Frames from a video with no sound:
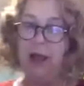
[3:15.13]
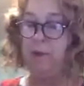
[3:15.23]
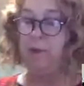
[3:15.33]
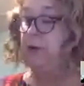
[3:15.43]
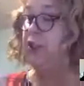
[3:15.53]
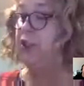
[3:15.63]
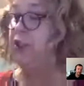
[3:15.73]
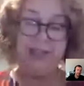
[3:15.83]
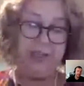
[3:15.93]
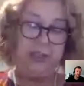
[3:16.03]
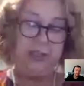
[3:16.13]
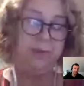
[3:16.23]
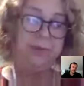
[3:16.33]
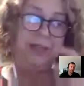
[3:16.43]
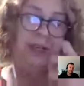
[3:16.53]
I appreciate that
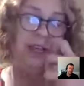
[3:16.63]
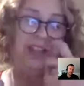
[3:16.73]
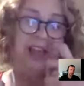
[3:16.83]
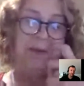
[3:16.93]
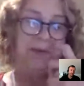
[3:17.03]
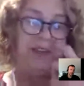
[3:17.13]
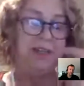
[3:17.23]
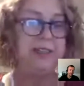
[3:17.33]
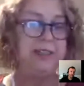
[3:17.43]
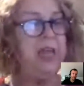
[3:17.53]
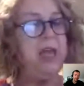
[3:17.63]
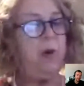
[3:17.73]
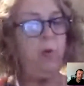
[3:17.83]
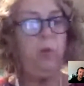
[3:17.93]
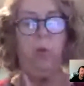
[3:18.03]
you jumped in like that, because
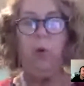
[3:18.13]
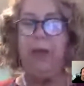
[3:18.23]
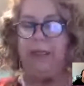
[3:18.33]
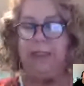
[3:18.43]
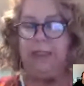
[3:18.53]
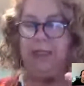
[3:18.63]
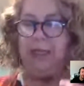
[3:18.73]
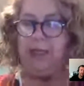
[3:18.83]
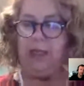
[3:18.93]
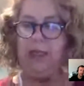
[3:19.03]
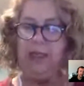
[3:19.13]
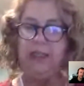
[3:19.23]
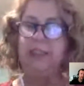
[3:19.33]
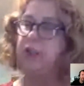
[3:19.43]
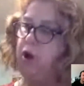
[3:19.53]
what
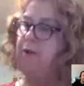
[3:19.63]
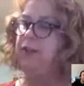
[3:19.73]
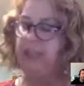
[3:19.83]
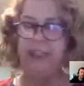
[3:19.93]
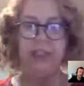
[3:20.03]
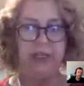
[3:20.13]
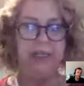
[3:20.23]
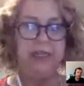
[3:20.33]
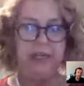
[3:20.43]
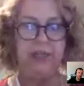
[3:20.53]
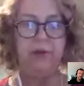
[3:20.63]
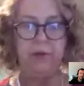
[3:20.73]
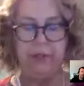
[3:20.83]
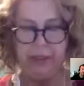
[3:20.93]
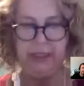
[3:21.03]
this conversation
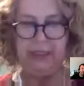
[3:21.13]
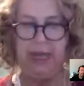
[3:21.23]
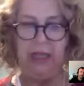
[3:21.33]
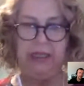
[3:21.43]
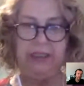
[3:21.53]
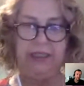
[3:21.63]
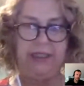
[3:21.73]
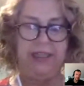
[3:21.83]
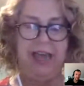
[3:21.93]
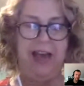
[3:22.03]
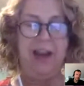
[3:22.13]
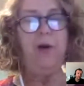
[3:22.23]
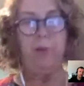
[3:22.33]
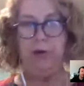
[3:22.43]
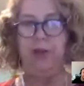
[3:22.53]
continues to tell us is
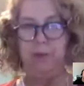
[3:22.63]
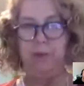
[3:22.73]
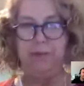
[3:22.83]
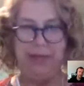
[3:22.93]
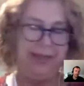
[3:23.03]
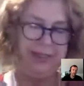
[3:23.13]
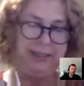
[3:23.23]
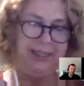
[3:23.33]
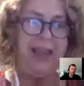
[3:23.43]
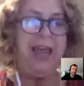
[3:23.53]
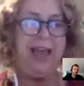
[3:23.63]
that we're human beings.